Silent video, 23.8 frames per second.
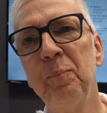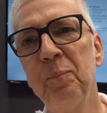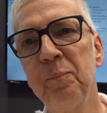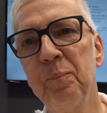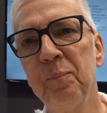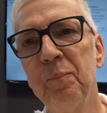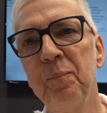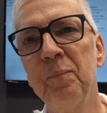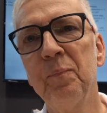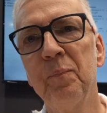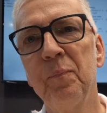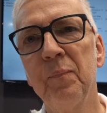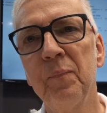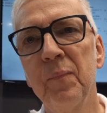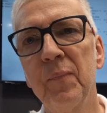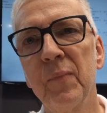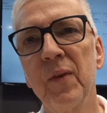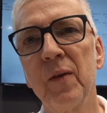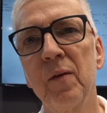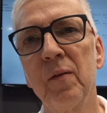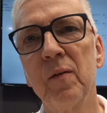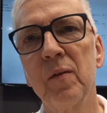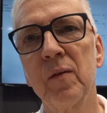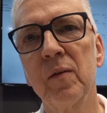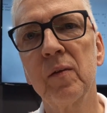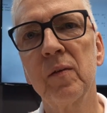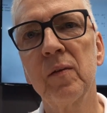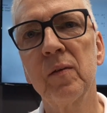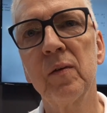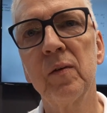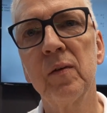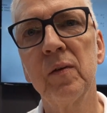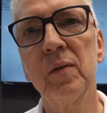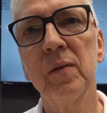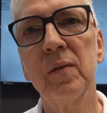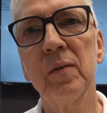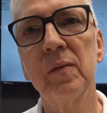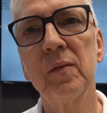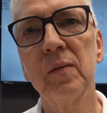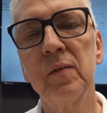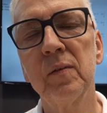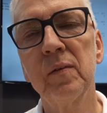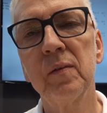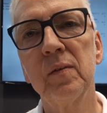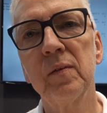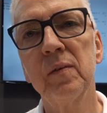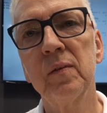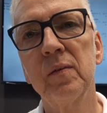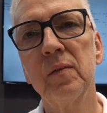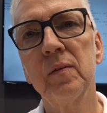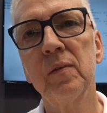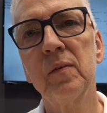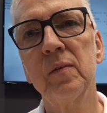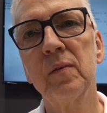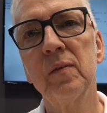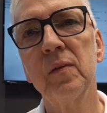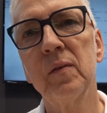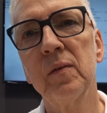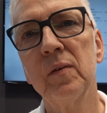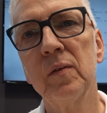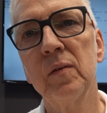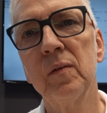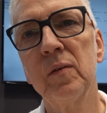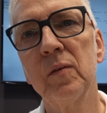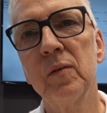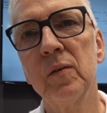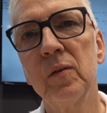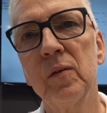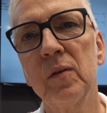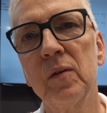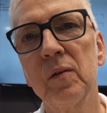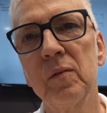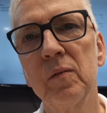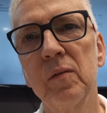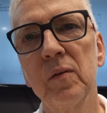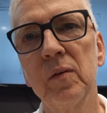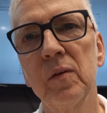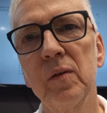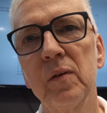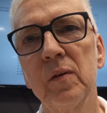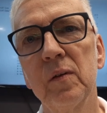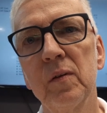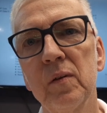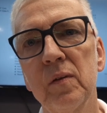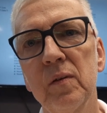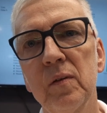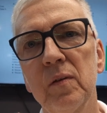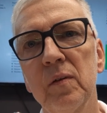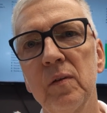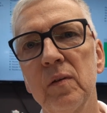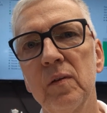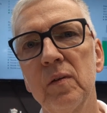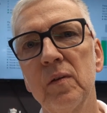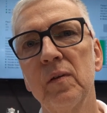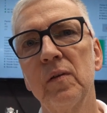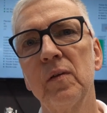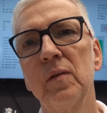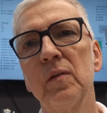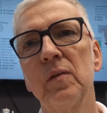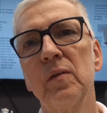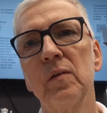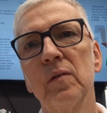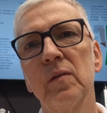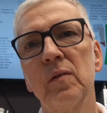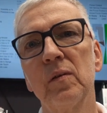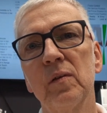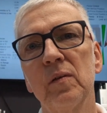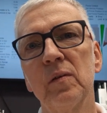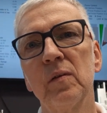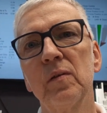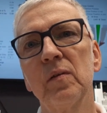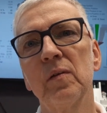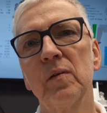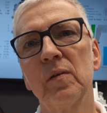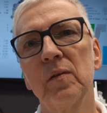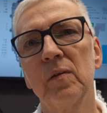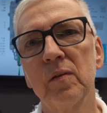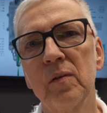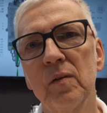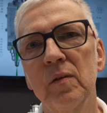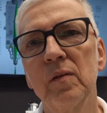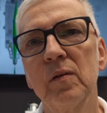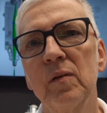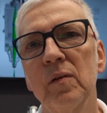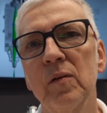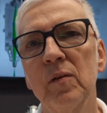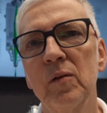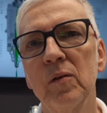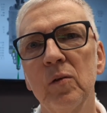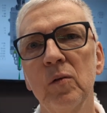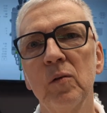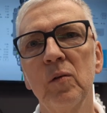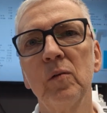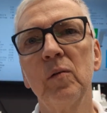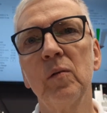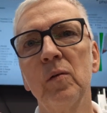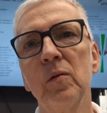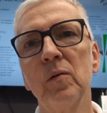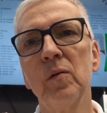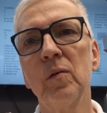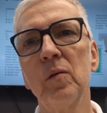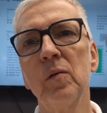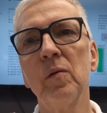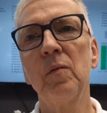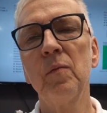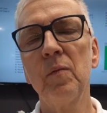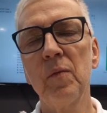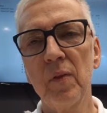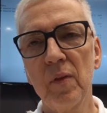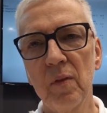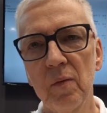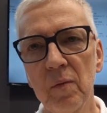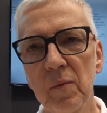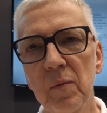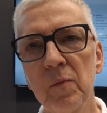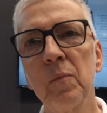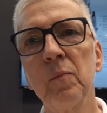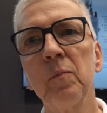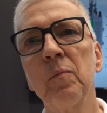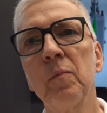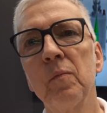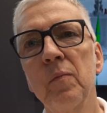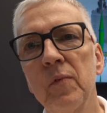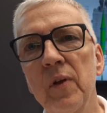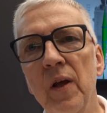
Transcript: and I wanted to ask, can you tell us more about your company and its overall offerings for the industry?